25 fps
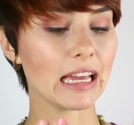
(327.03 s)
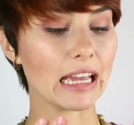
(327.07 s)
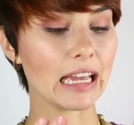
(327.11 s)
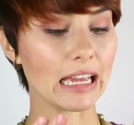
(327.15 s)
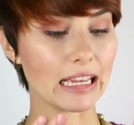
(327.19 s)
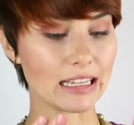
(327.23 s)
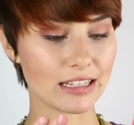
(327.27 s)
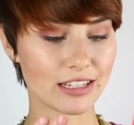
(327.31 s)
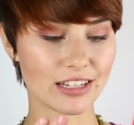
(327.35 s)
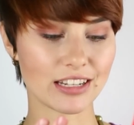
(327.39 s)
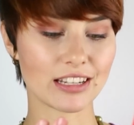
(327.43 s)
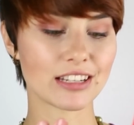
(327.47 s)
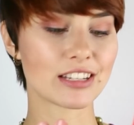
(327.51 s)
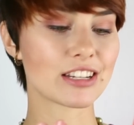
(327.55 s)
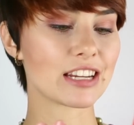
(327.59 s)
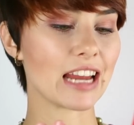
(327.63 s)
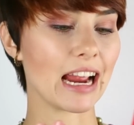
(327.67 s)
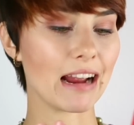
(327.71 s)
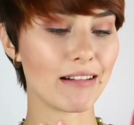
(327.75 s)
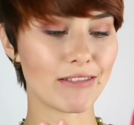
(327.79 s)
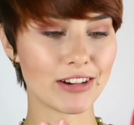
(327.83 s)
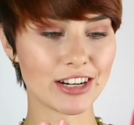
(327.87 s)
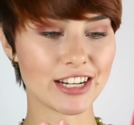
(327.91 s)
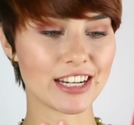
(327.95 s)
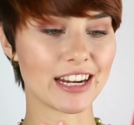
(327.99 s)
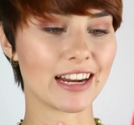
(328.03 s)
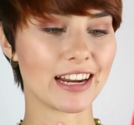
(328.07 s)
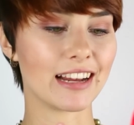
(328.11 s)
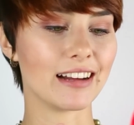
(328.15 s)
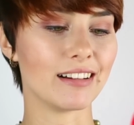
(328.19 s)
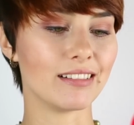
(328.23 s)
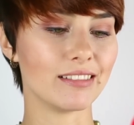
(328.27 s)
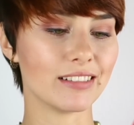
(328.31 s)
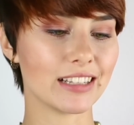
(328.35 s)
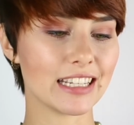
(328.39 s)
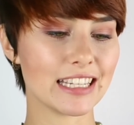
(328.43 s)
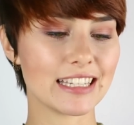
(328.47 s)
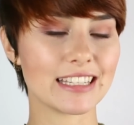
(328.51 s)
It's just shower
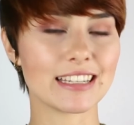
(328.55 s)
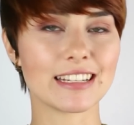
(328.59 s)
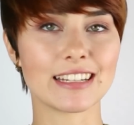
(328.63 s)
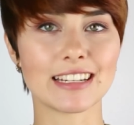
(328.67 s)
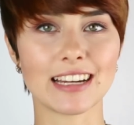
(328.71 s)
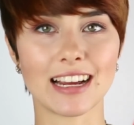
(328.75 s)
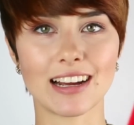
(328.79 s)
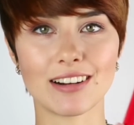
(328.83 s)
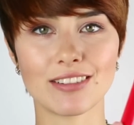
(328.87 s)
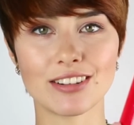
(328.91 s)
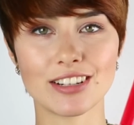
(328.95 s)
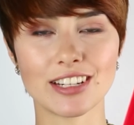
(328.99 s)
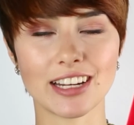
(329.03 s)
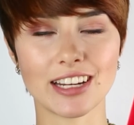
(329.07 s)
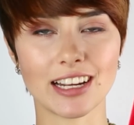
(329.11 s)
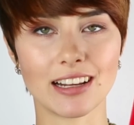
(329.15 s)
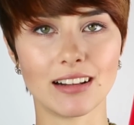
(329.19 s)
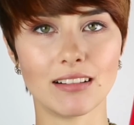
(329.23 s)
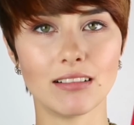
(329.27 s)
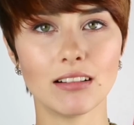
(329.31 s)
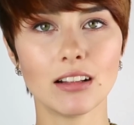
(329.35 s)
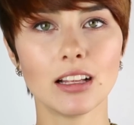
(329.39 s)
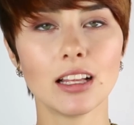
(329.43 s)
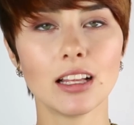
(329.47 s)
gel. It's a shower gel.